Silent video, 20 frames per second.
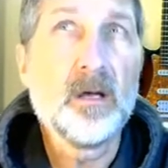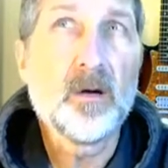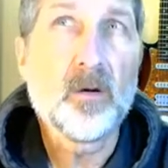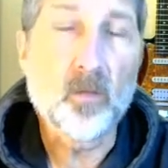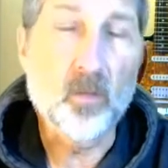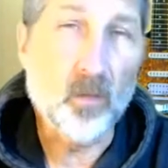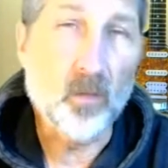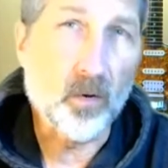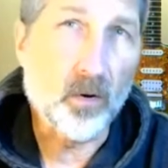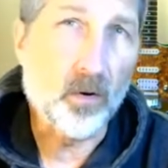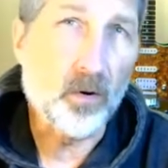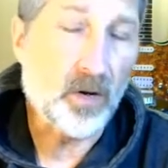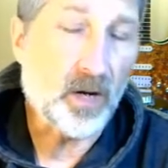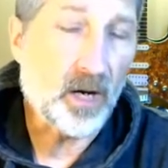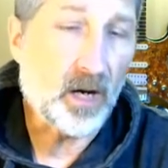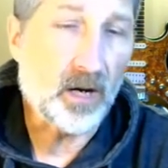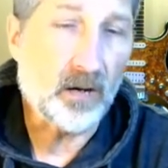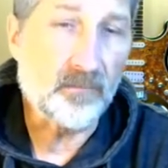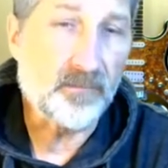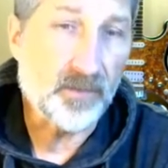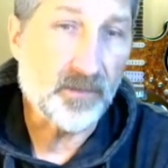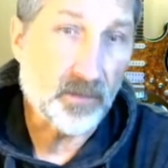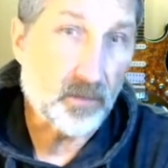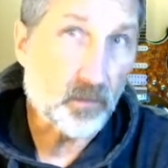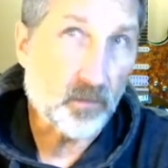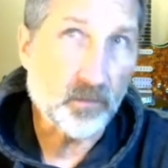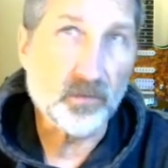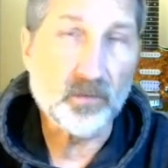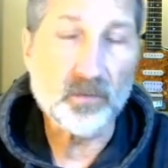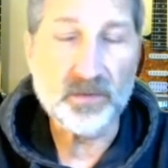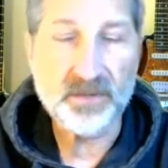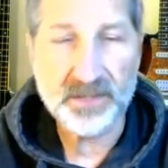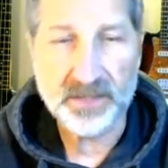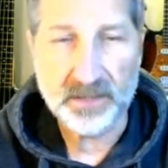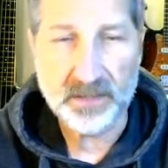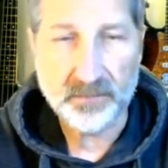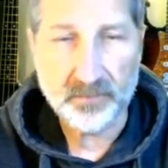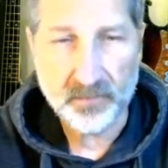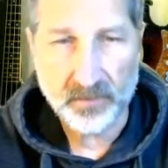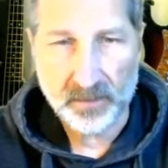word of the rules in
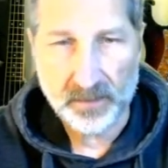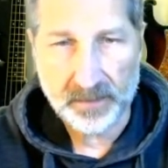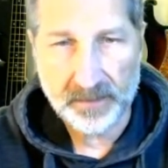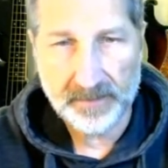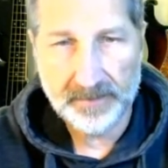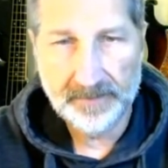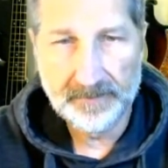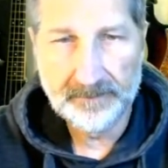the book.